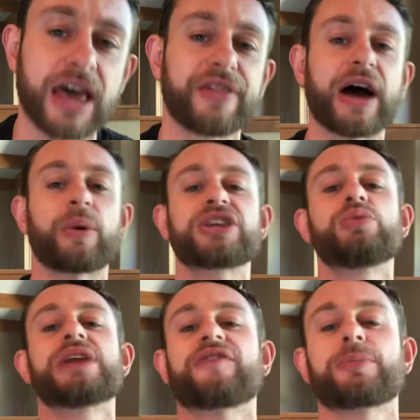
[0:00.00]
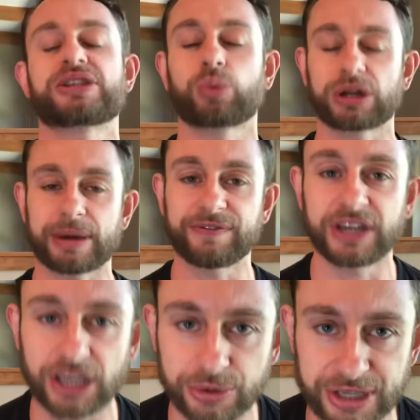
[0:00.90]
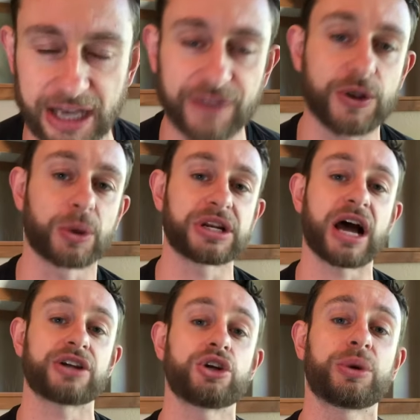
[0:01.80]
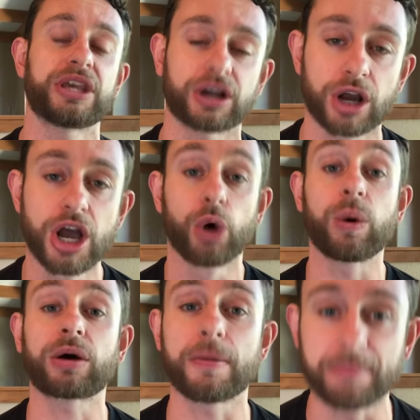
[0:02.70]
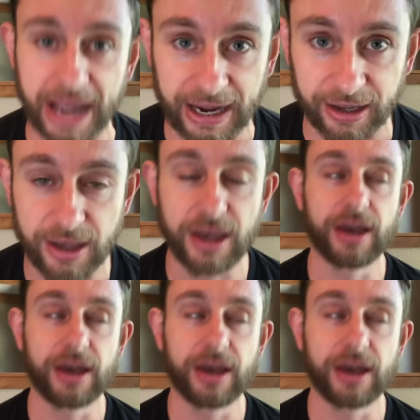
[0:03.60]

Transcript: That way you never miss one of my videos, and if you are not new here, welcome back.